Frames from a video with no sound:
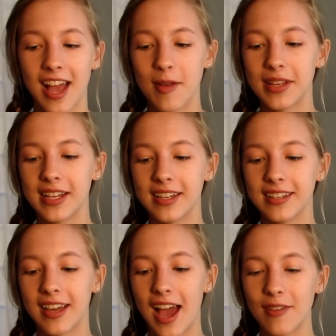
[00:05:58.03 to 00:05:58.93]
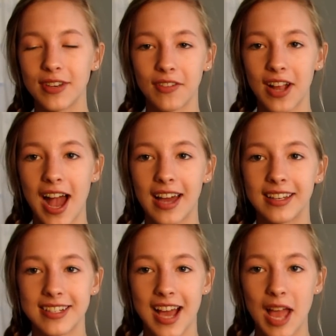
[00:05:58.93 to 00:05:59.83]
I mean, I've never had
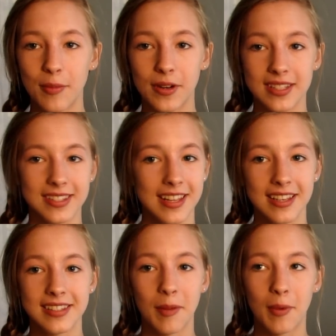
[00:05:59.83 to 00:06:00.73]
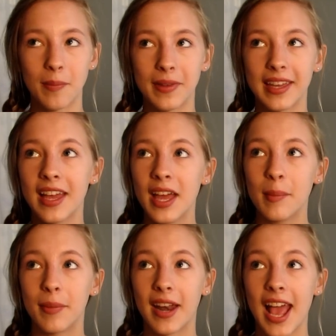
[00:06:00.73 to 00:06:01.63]
a time where it sneaks up on me,
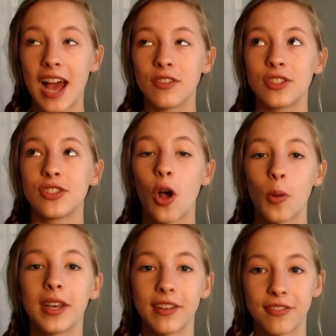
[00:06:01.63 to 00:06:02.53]
but I have so many